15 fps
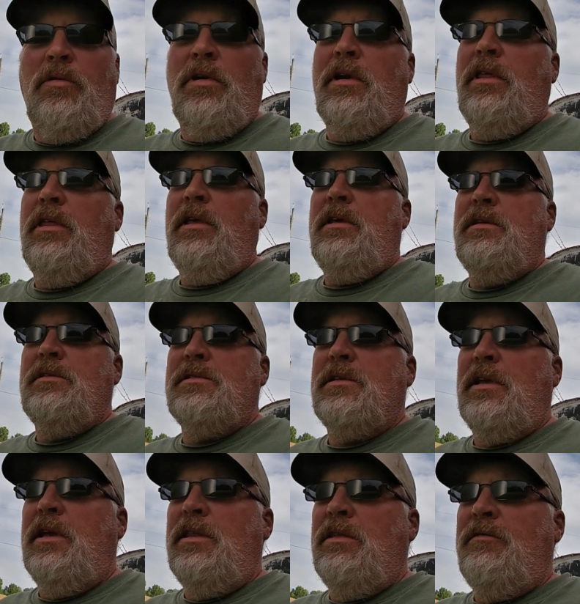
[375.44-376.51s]
one of these
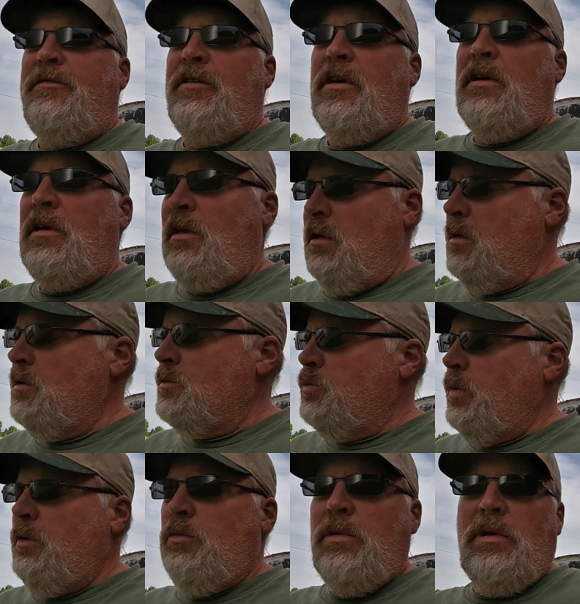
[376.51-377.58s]
in the fall, because
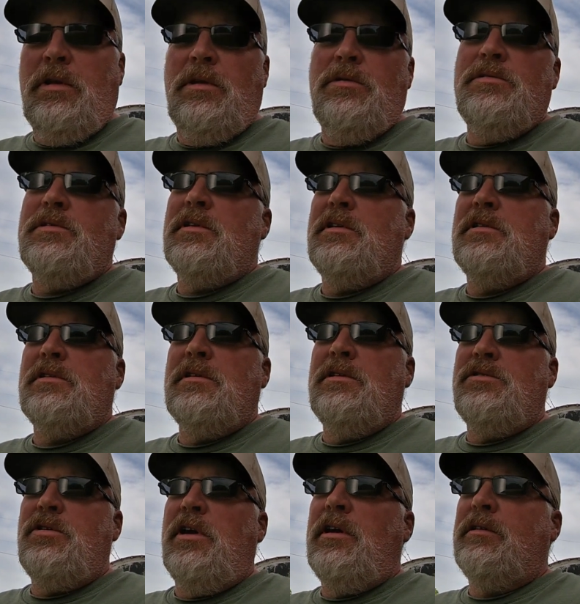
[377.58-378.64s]
we will use these in the
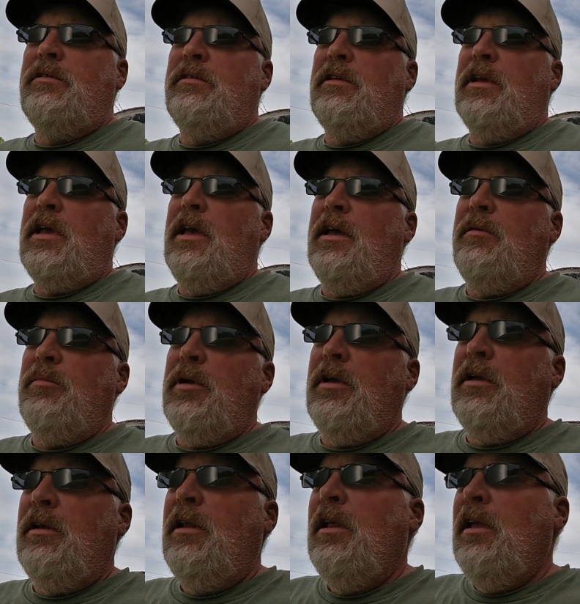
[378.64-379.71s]
tractor and the
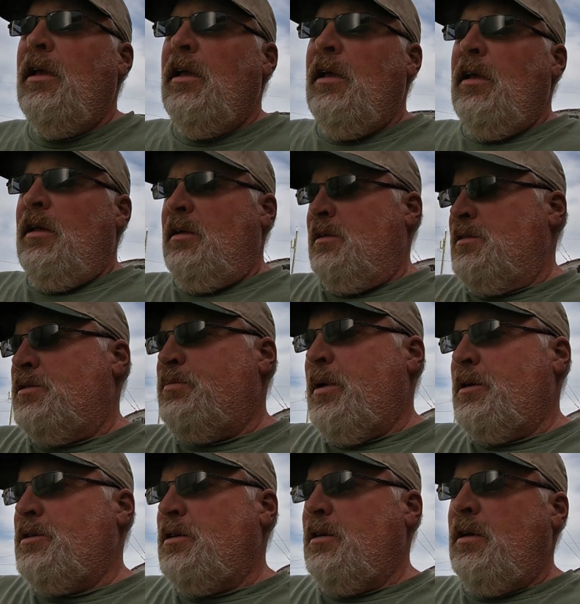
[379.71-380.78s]
combine. And
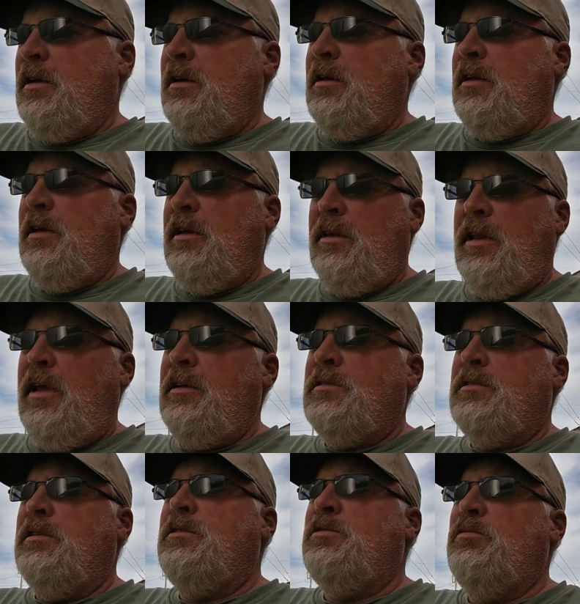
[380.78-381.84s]
especially in that
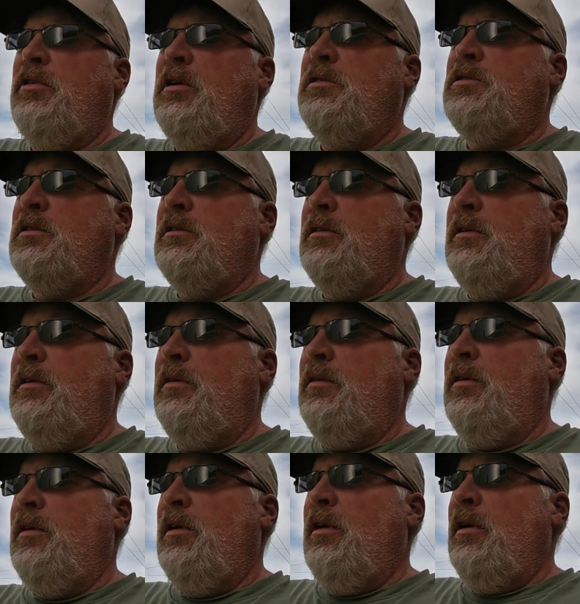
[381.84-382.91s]
situation
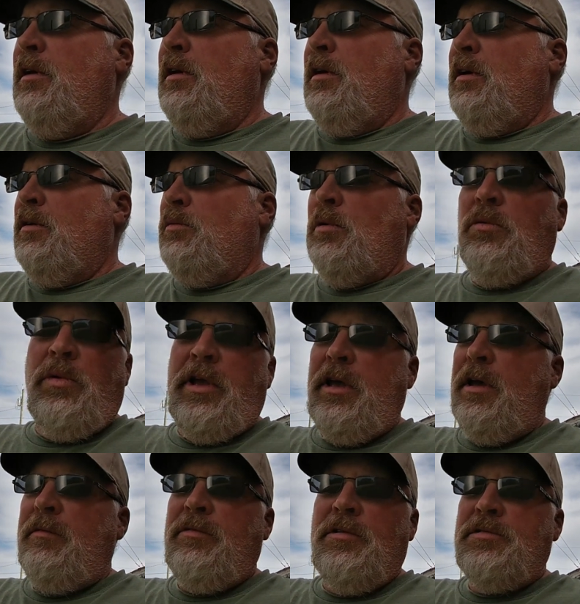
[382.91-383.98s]
where we
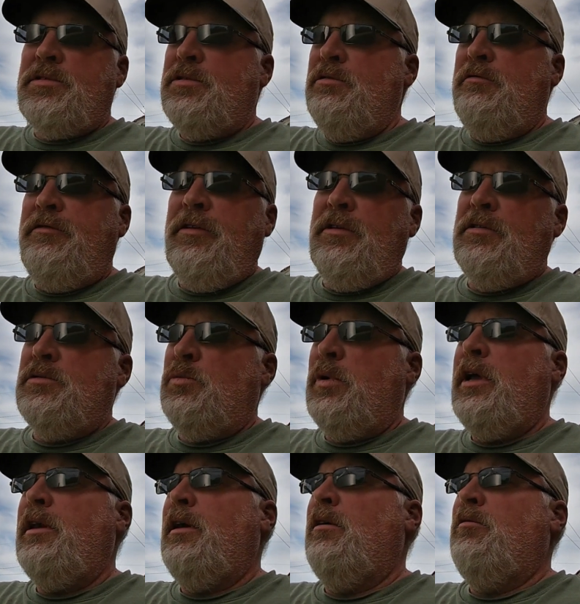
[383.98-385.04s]
have those two fields
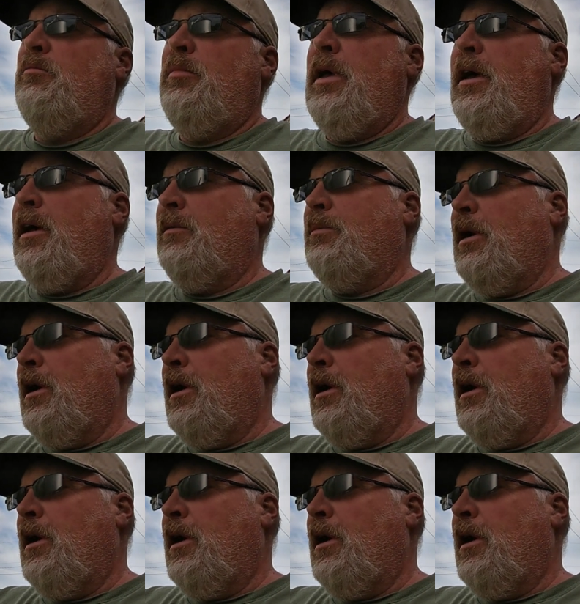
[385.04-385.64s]
way down back